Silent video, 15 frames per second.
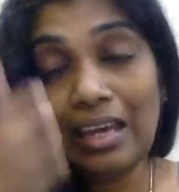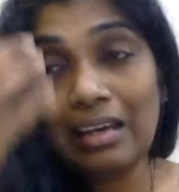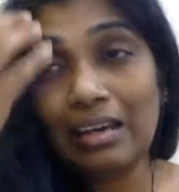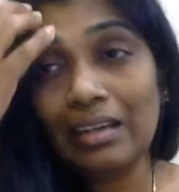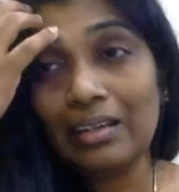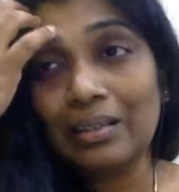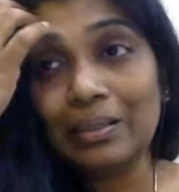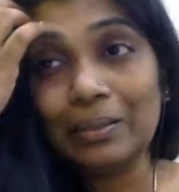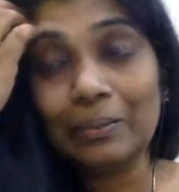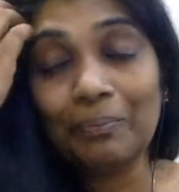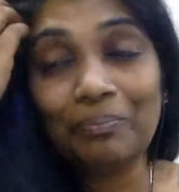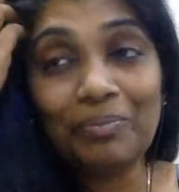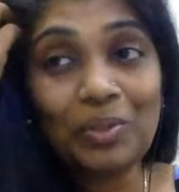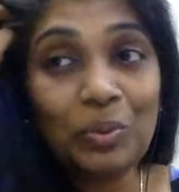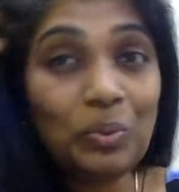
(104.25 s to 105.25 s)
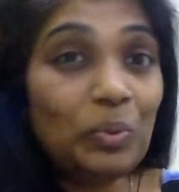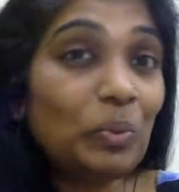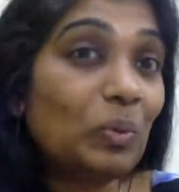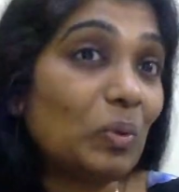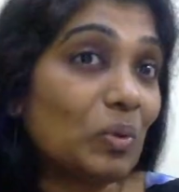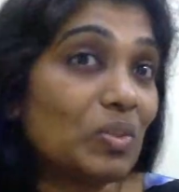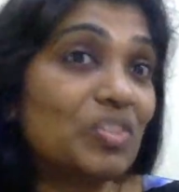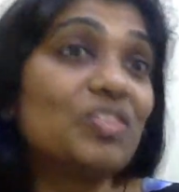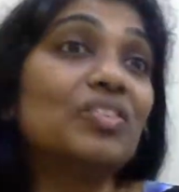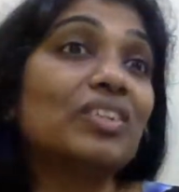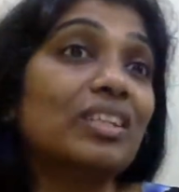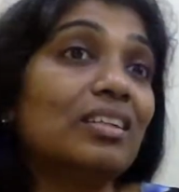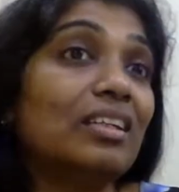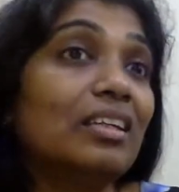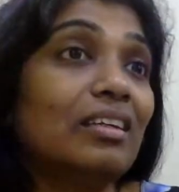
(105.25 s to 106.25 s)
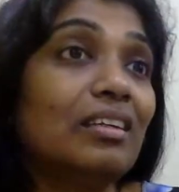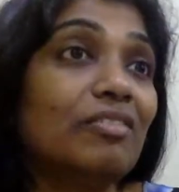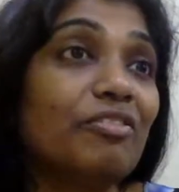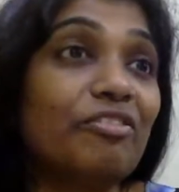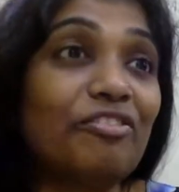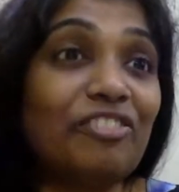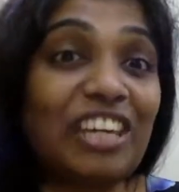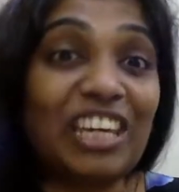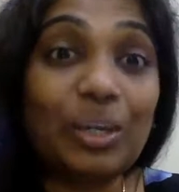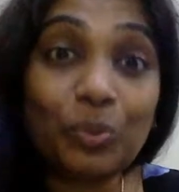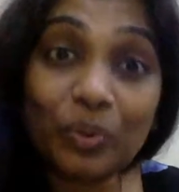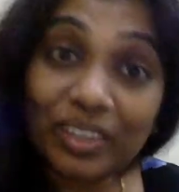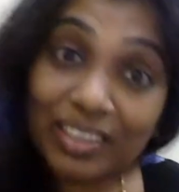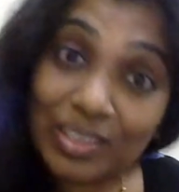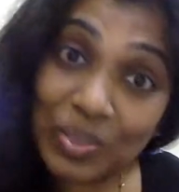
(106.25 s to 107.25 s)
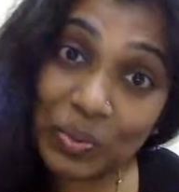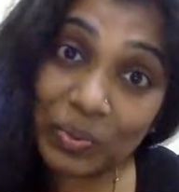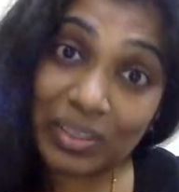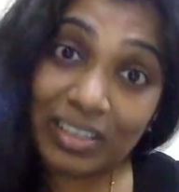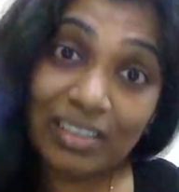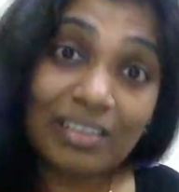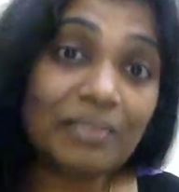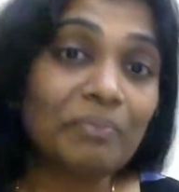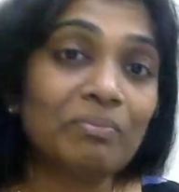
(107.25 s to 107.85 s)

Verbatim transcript: uh, who those really fake ones were.